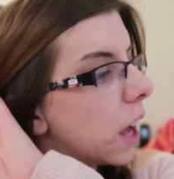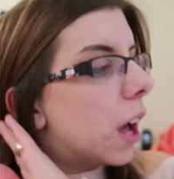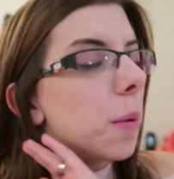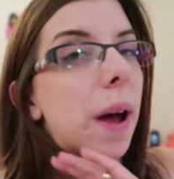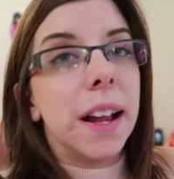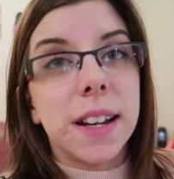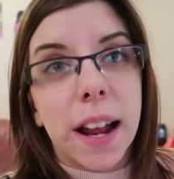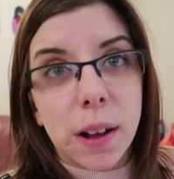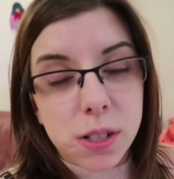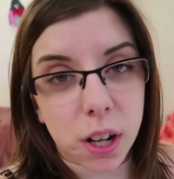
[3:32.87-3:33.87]
and an
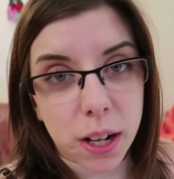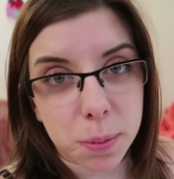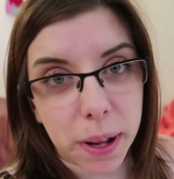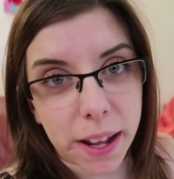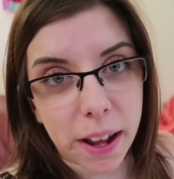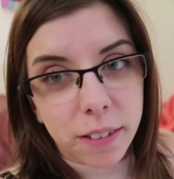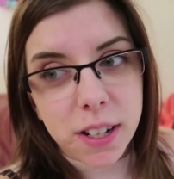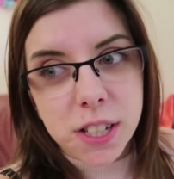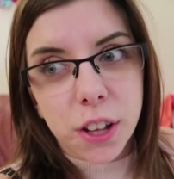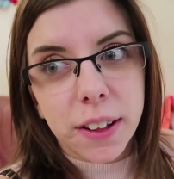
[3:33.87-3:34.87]
outside play
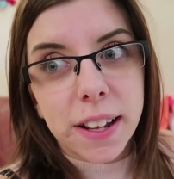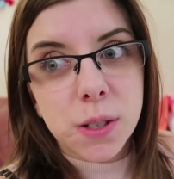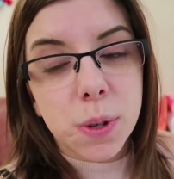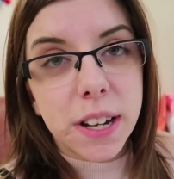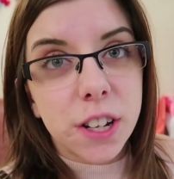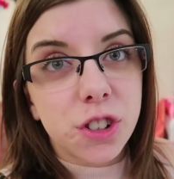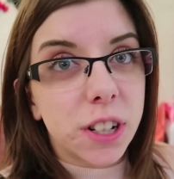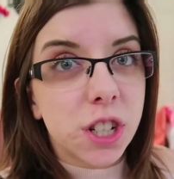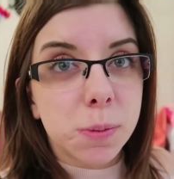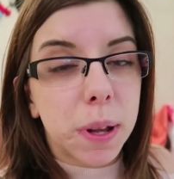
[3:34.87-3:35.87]
area, so the kids were
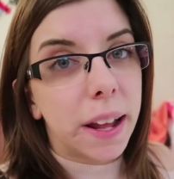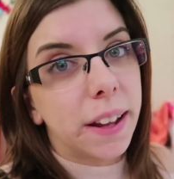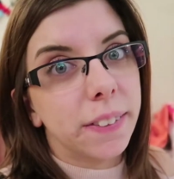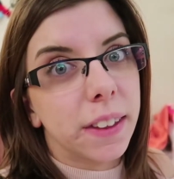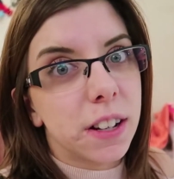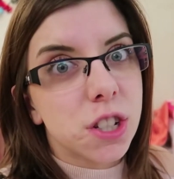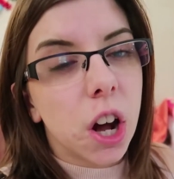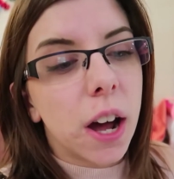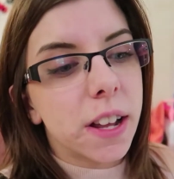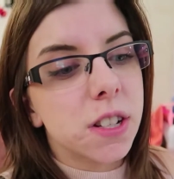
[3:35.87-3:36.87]
literally just playing the
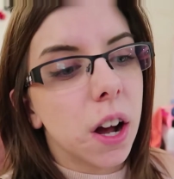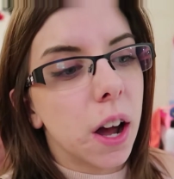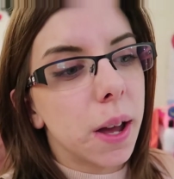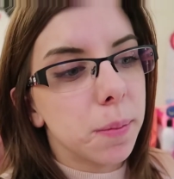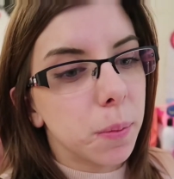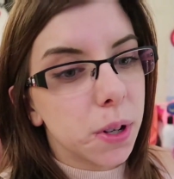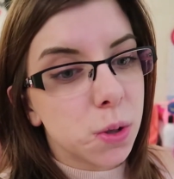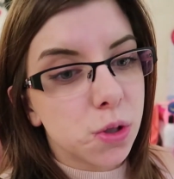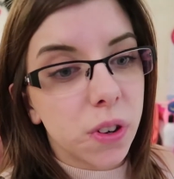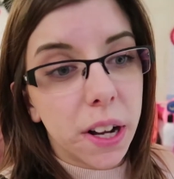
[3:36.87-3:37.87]
entire time, which
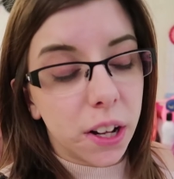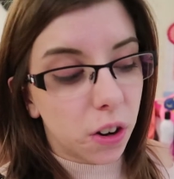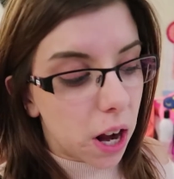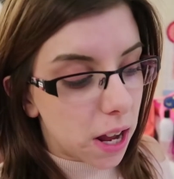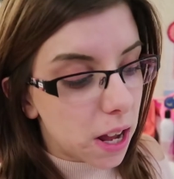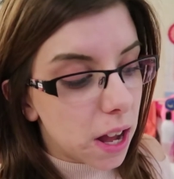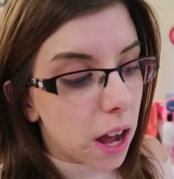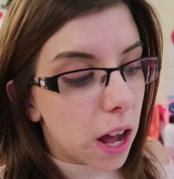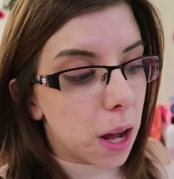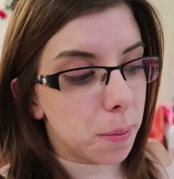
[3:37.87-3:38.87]
was really great,
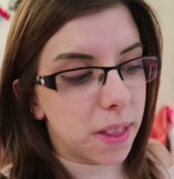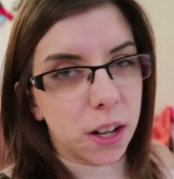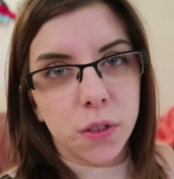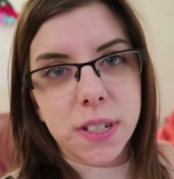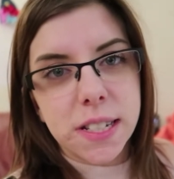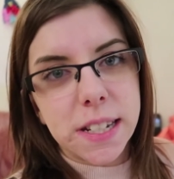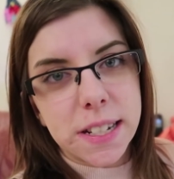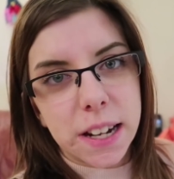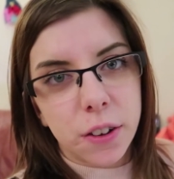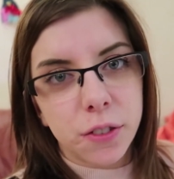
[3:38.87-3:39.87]
and then obviously
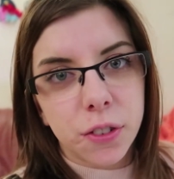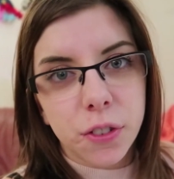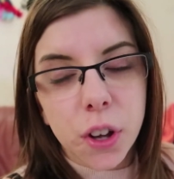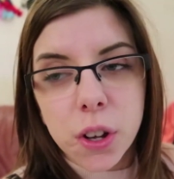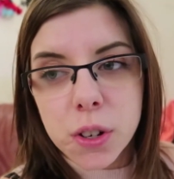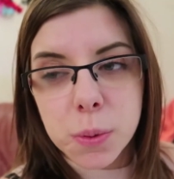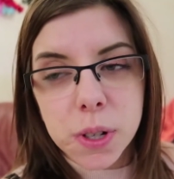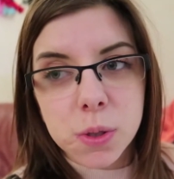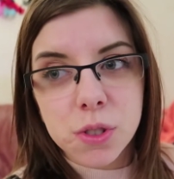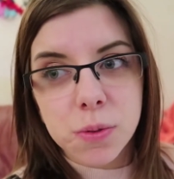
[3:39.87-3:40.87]
sitting down for food,
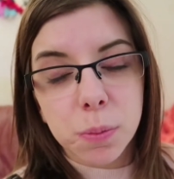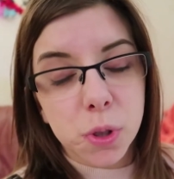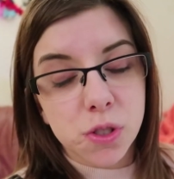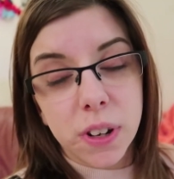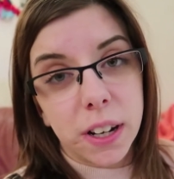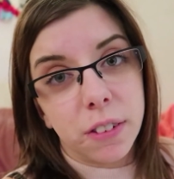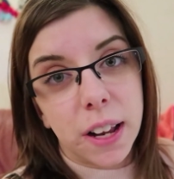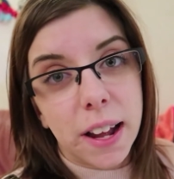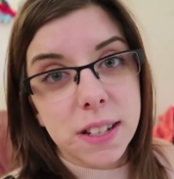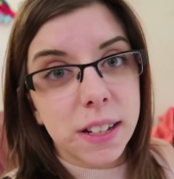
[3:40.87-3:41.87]
which was really
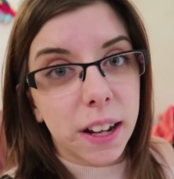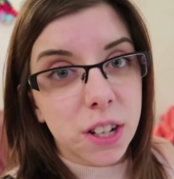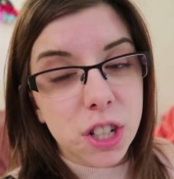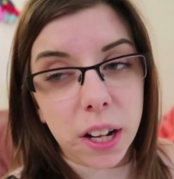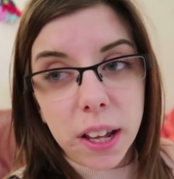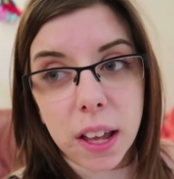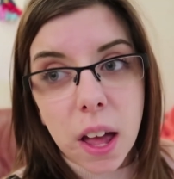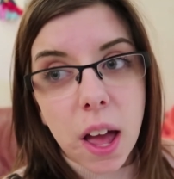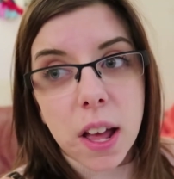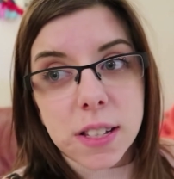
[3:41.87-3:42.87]
relaxing actually.
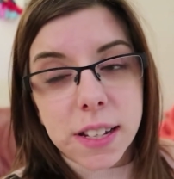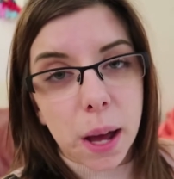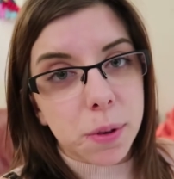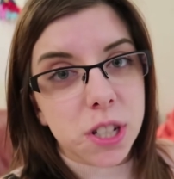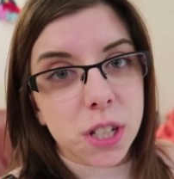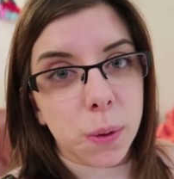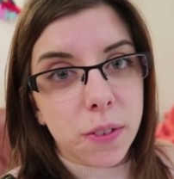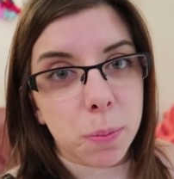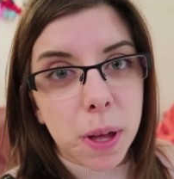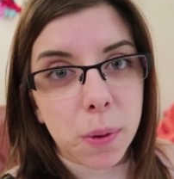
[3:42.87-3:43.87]
So yeah, we're just going to
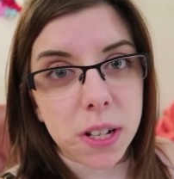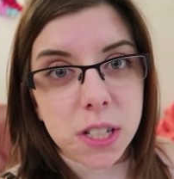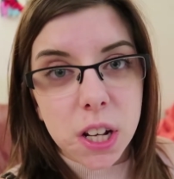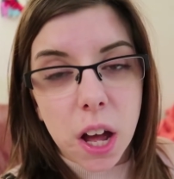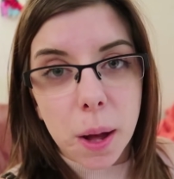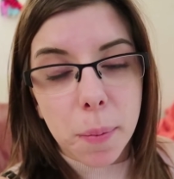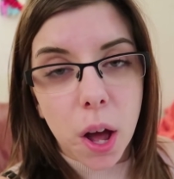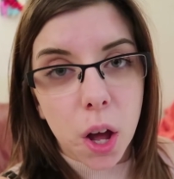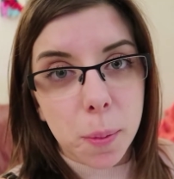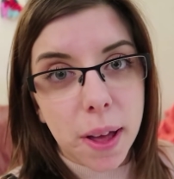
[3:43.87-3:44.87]
wait for P1 to come
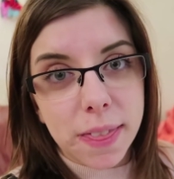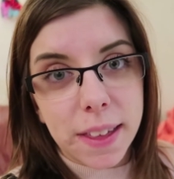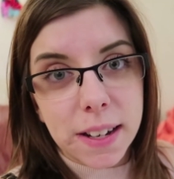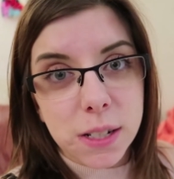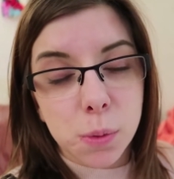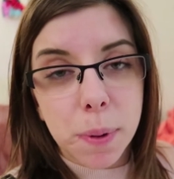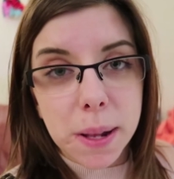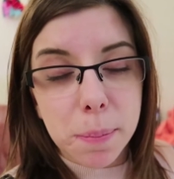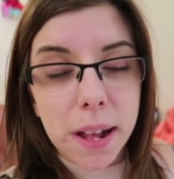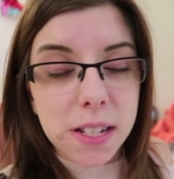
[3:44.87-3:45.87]
home and then till
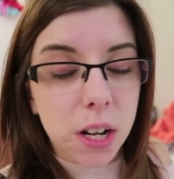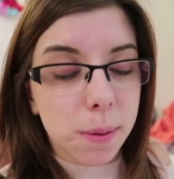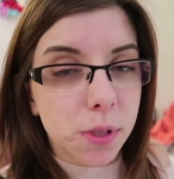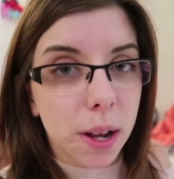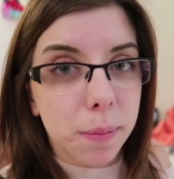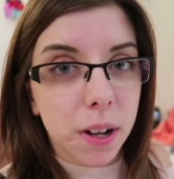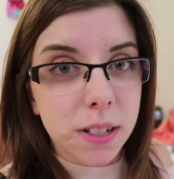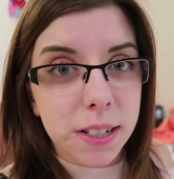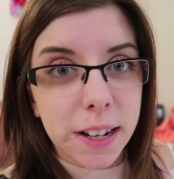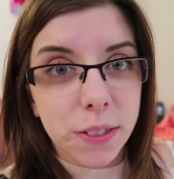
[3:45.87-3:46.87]
bedtime. So I'm
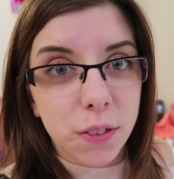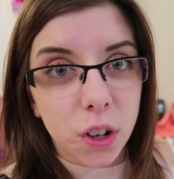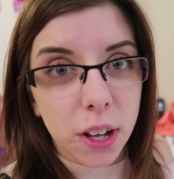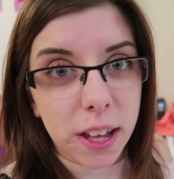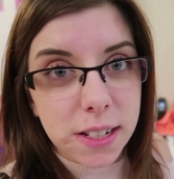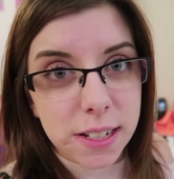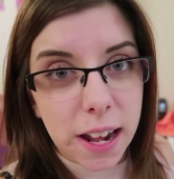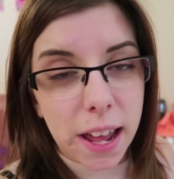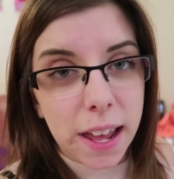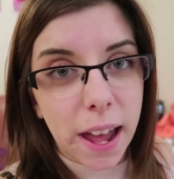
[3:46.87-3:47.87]
going to leave the vlog here
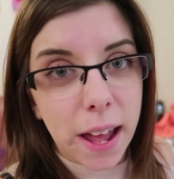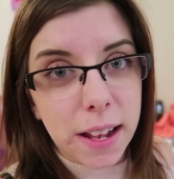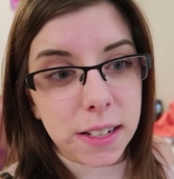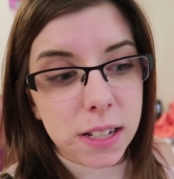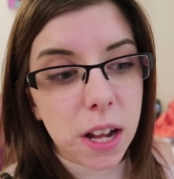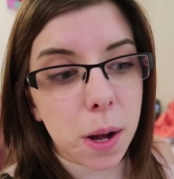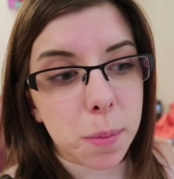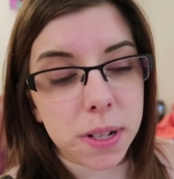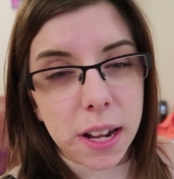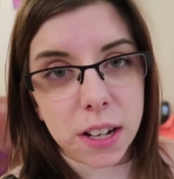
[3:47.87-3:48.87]
today and
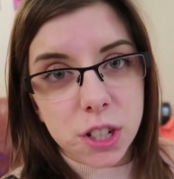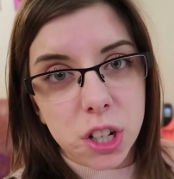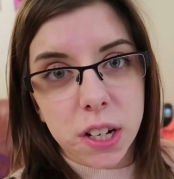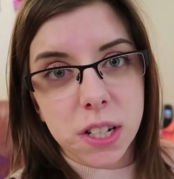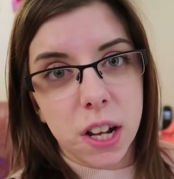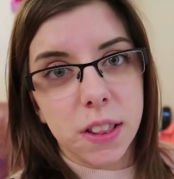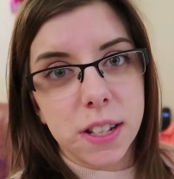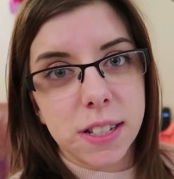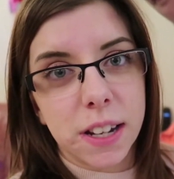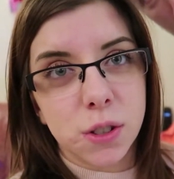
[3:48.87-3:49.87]
potentially turn
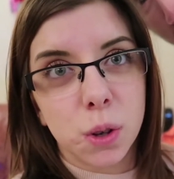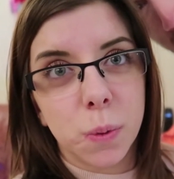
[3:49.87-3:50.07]
this into